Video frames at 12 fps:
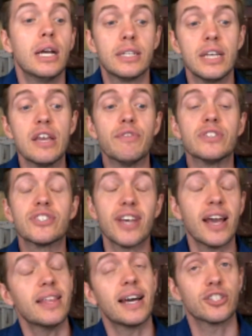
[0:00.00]
To even
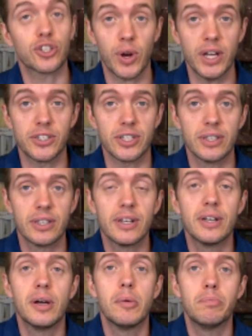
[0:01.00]
say that is crazy.
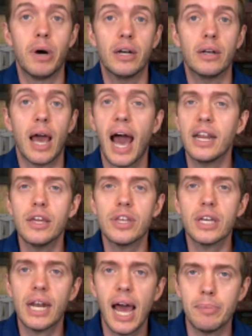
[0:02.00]
But how do you
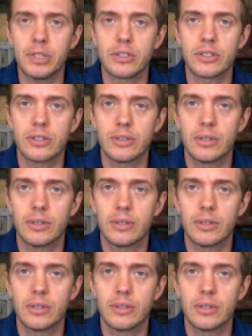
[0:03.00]
think it happens?